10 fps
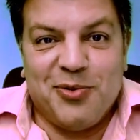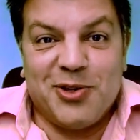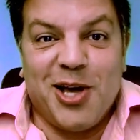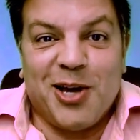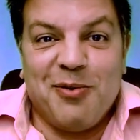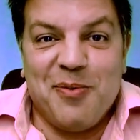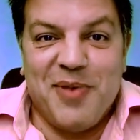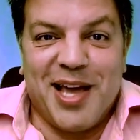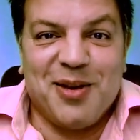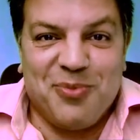we talk about
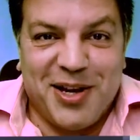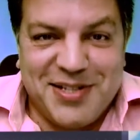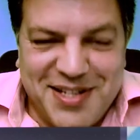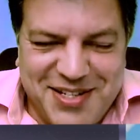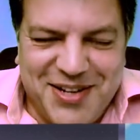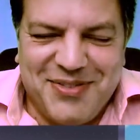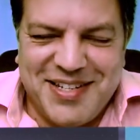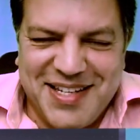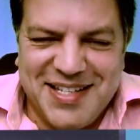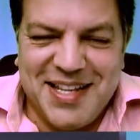banking products and
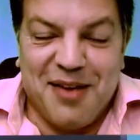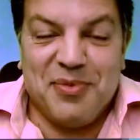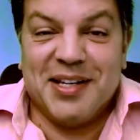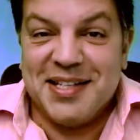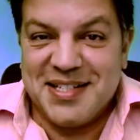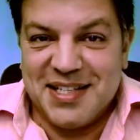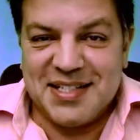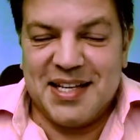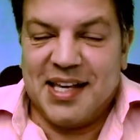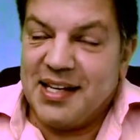services that have been
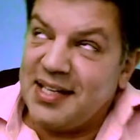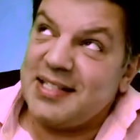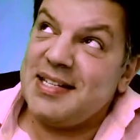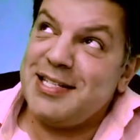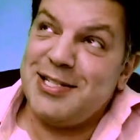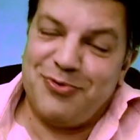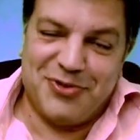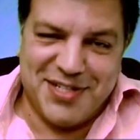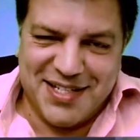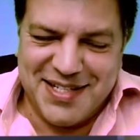in existence for
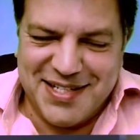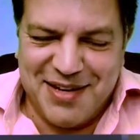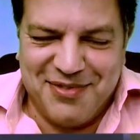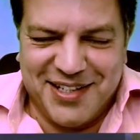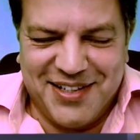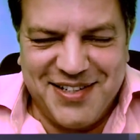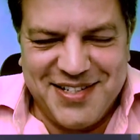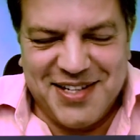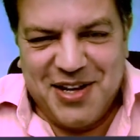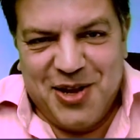60, 70
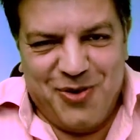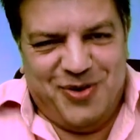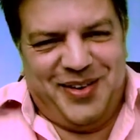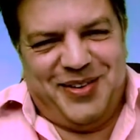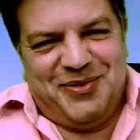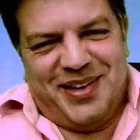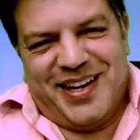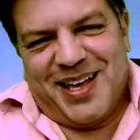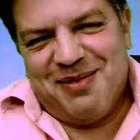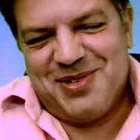years when
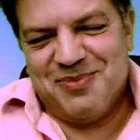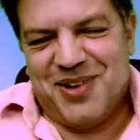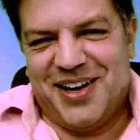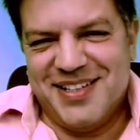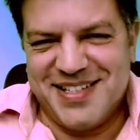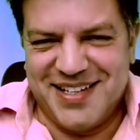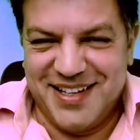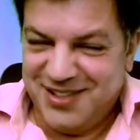it comes to bonds.